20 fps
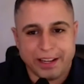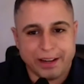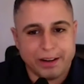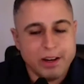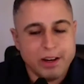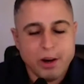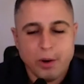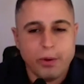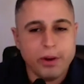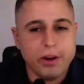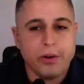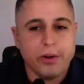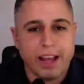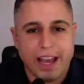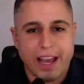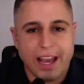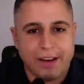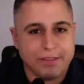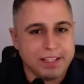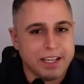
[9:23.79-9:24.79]
Like we don't
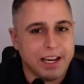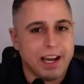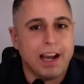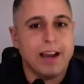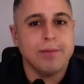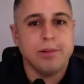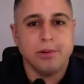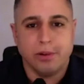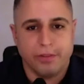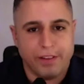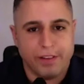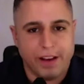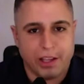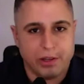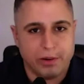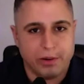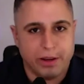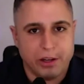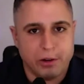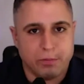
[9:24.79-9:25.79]
have time to
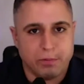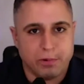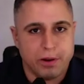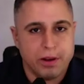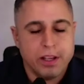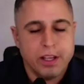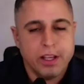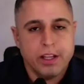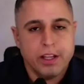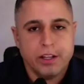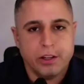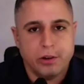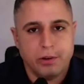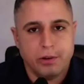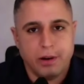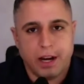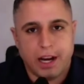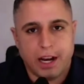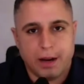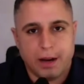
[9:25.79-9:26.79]
evaluate new pr- right. new
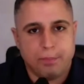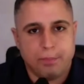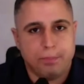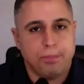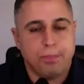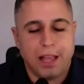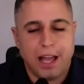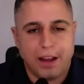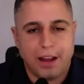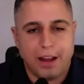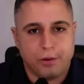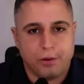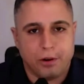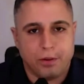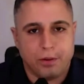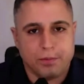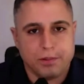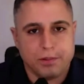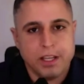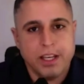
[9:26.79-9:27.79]
uh,
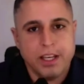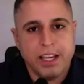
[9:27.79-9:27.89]
platforms.